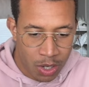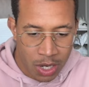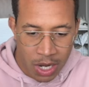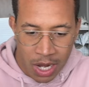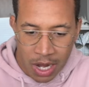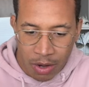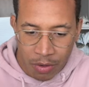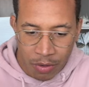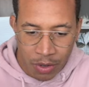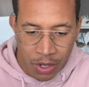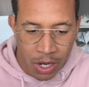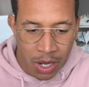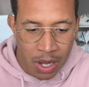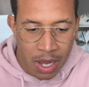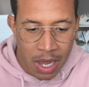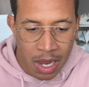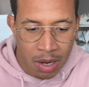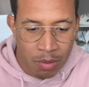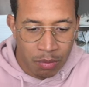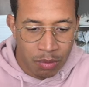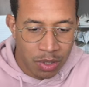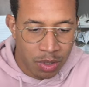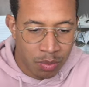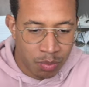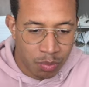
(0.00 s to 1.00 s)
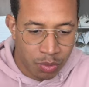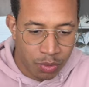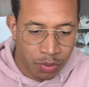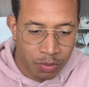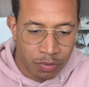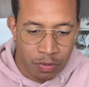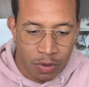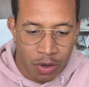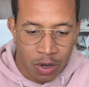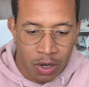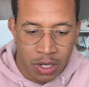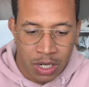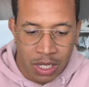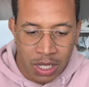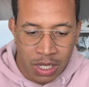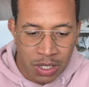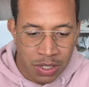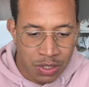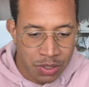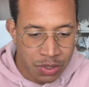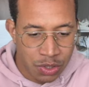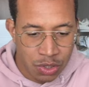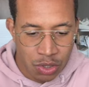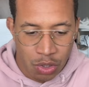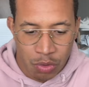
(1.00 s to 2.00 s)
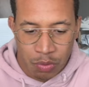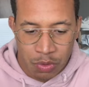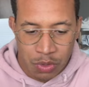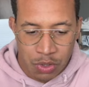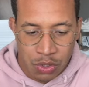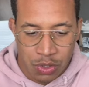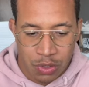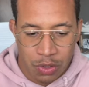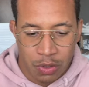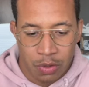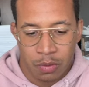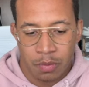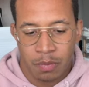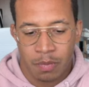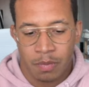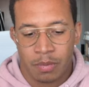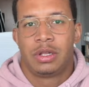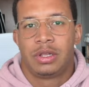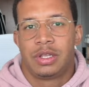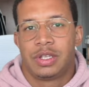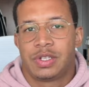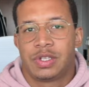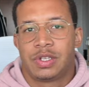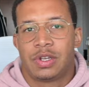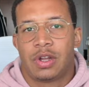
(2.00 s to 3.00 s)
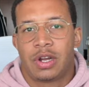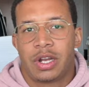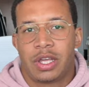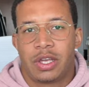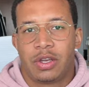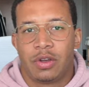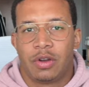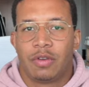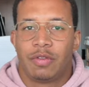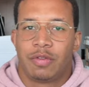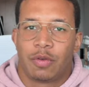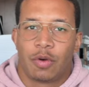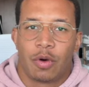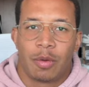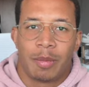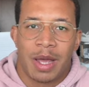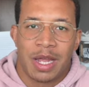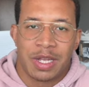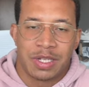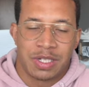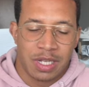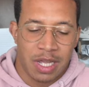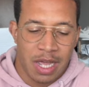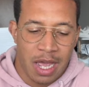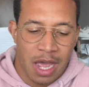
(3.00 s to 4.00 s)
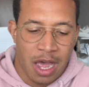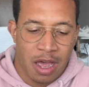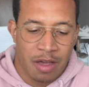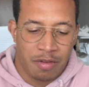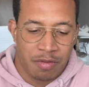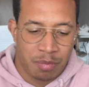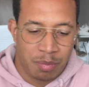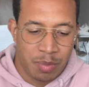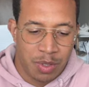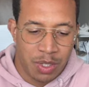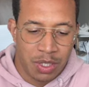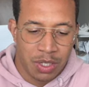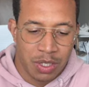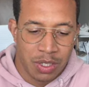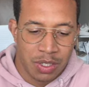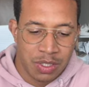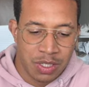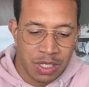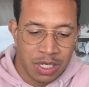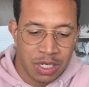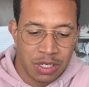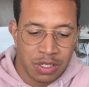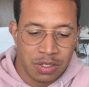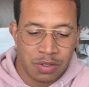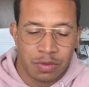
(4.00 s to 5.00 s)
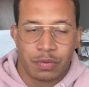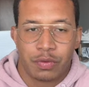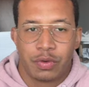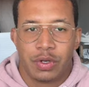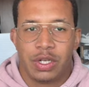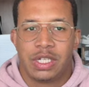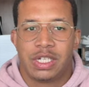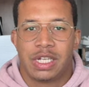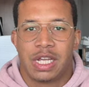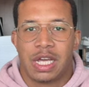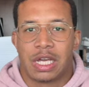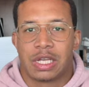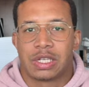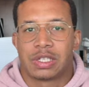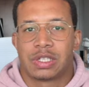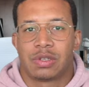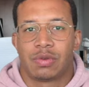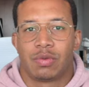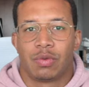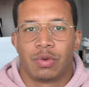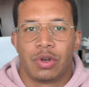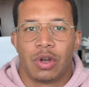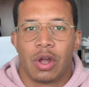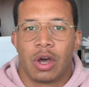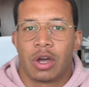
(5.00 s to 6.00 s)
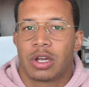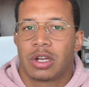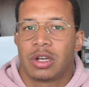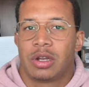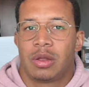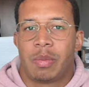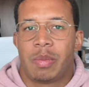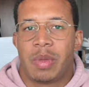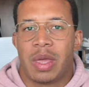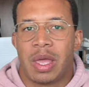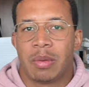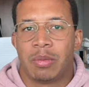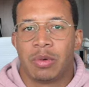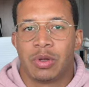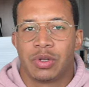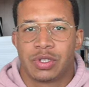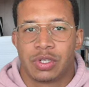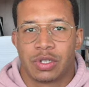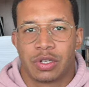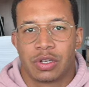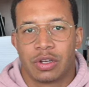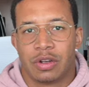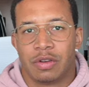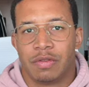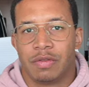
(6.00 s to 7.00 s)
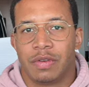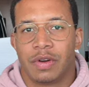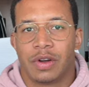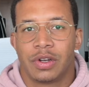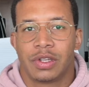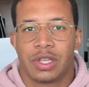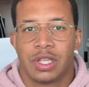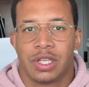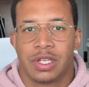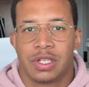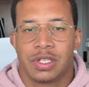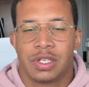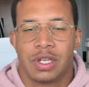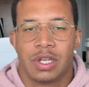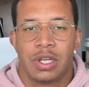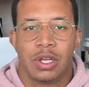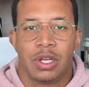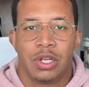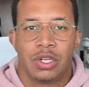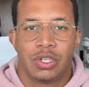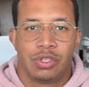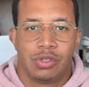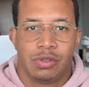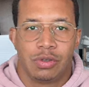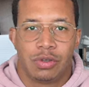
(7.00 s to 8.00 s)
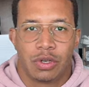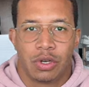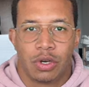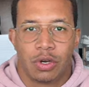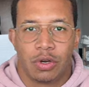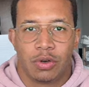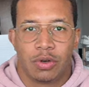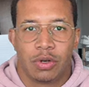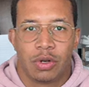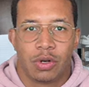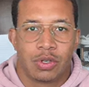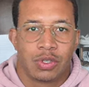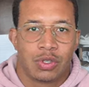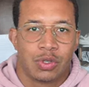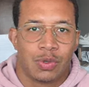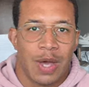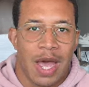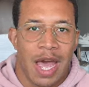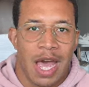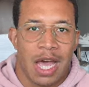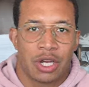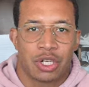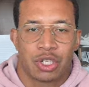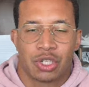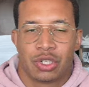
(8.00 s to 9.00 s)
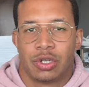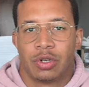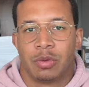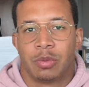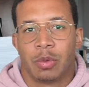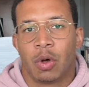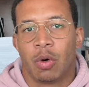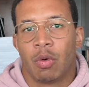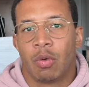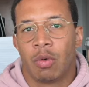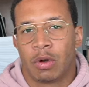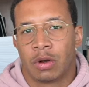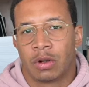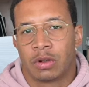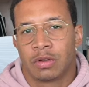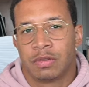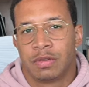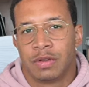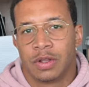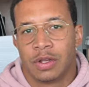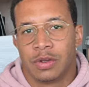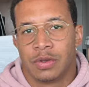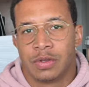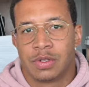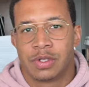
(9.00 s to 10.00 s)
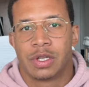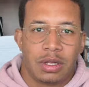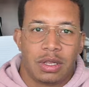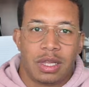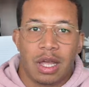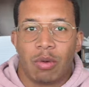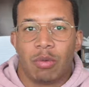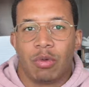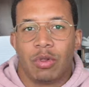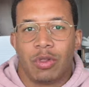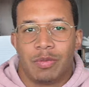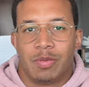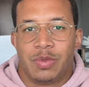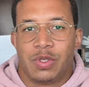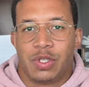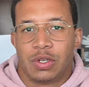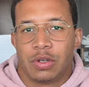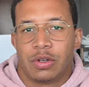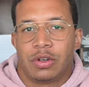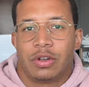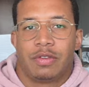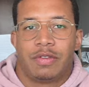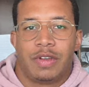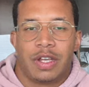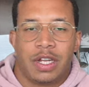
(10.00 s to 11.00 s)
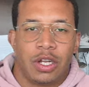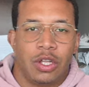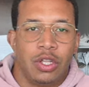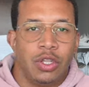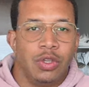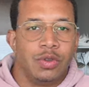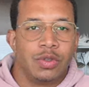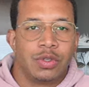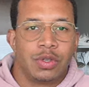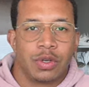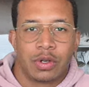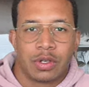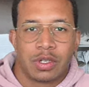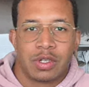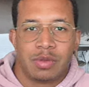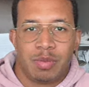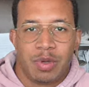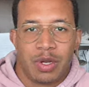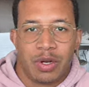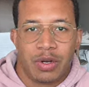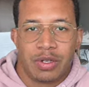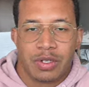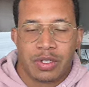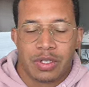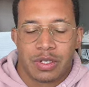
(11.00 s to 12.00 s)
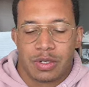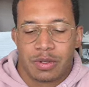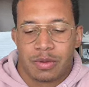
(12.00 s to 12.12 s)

area I would improve on is so-and-so. This is not a good format to have because it is free text. We're not going to be able to convert this to code or to actionable workflows that will observe in a user experience.